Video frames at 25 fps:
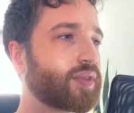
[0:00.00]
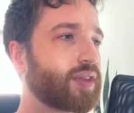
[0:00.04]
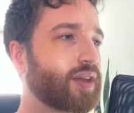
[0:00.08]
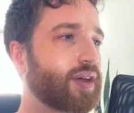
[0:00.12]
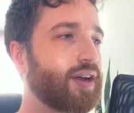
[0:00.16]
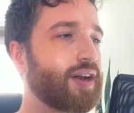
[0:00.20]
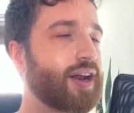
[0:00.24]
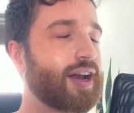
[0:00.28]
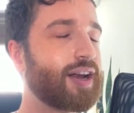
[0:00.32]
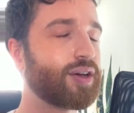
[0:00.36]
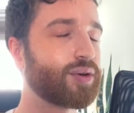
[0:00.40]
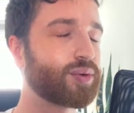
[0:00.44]

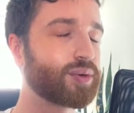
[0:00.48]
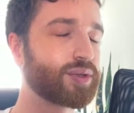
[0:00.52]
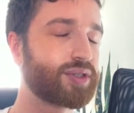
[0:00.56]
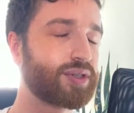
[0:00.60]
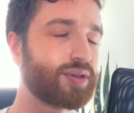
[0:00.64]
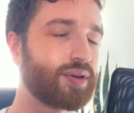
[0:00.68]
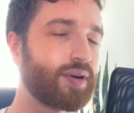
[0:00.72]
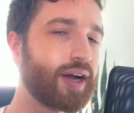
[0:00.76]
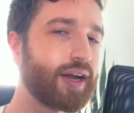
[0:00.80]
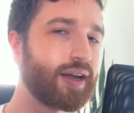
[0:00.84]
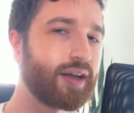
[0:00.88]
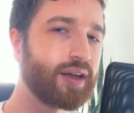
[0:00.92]
and n equals
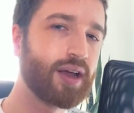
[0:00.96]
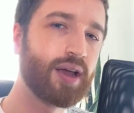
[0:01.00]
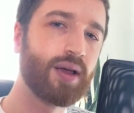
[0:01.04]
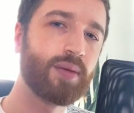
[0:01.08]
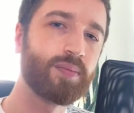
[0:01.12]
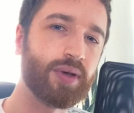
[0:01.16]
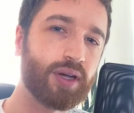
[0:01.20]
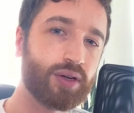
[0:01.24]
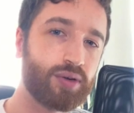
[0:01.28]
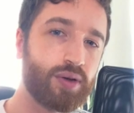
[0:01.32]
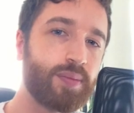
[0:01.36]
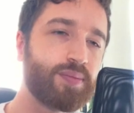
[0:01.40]
3,
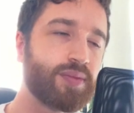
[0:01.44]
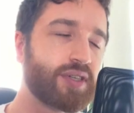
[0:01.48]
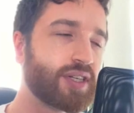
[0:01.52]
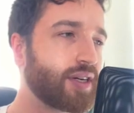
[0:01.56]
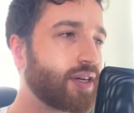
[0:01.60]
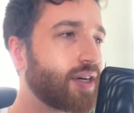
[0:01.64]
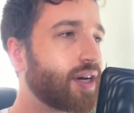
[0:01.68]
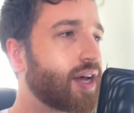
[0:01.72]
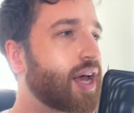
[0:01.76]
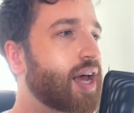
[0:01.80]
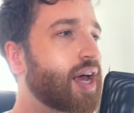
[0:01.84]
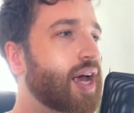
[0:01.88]
but
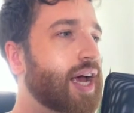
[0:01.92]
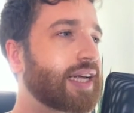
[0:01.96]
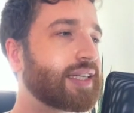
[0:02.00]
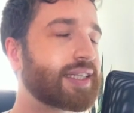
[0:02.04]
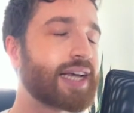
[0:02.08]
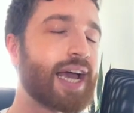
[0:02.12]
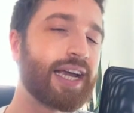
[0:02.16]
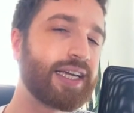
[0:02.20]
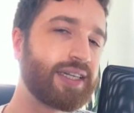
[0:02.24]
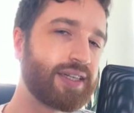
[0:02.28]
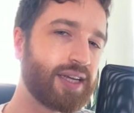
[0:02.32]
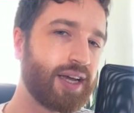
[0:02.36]
krypton has
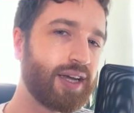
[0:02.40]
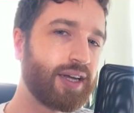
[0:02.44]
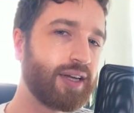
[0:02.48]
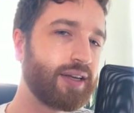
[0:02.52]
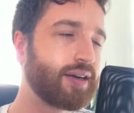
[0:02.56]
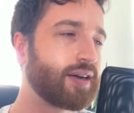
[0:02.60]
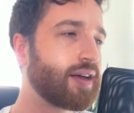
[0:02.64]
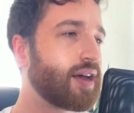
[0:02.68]
18.